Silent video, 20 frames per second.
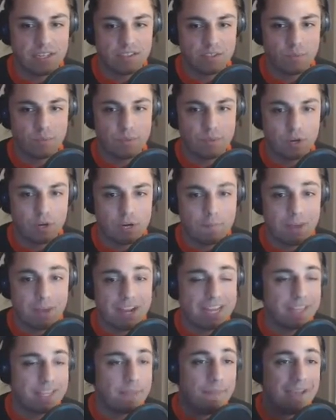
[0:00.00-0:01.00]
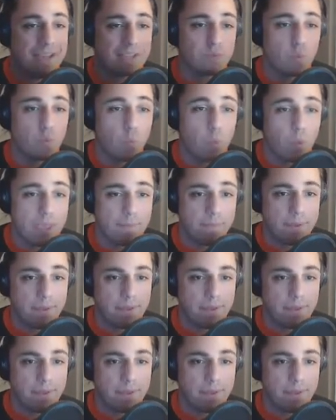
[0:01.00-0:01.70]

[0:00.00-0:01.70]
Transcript: Domingo German had the best whip.